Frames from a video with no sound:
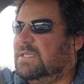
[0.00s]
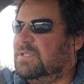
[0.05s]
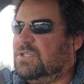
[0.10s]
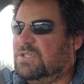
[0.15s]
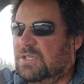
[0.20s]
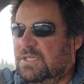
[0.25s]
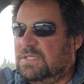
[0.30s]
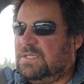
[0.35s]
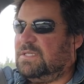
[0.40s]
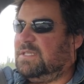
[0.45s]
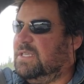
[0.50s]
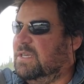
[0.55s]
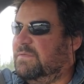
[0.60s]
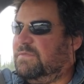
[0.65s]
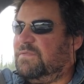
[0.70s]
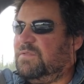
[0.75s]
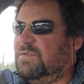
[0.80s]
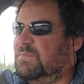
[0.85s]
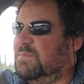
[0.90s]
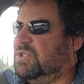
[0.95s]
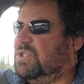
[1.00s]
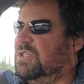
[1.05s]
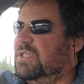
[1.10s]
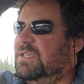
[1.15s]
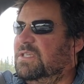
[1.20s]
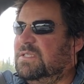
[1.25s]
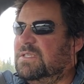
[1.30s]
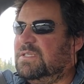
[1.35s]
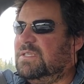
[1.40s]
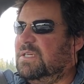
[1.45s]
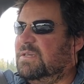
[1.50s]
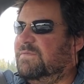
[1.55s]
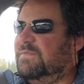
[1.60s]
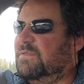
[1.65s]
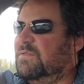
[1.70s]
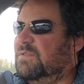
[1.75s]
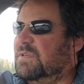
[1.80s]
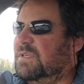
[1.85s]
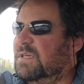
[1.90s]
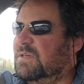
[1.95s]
Just different machines, different